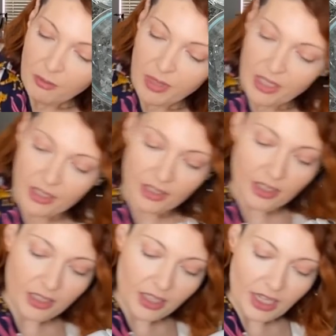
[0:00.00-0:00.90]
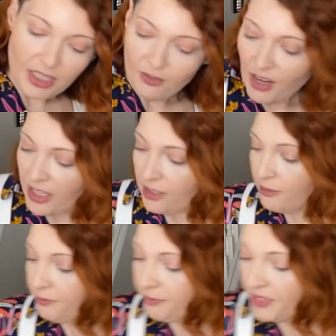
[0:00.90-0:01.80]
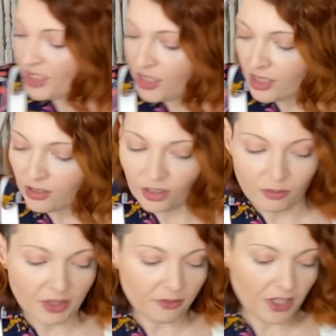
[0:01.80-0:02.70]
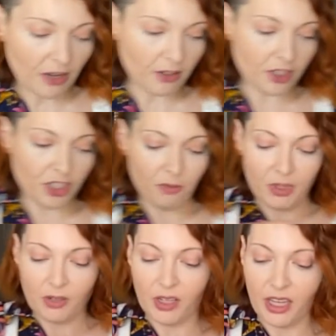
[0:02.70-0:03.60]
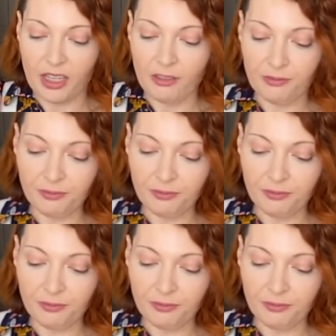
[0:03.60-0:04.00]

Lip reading: but today it's fine. It's just a little bit of flour and it should be okay.